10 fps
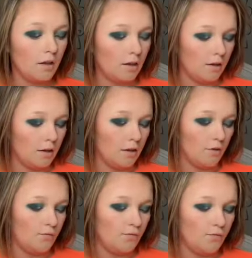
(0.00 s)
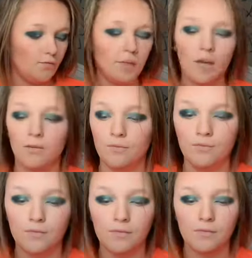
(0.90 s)
Heck yeah. Okay.
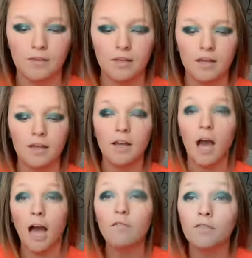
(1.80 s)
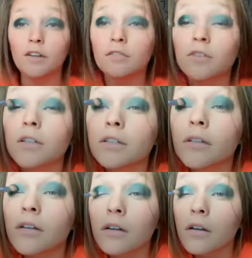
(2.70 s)
I'm feeling for this
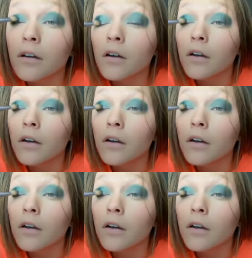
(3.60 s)
look.